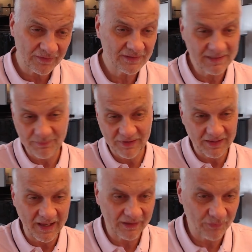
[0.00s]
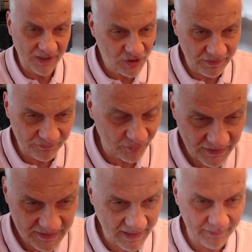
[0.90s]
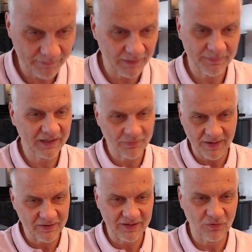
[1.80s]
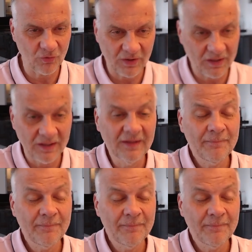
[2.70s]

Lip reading: something like Redshift, for example, BigQuery, Google.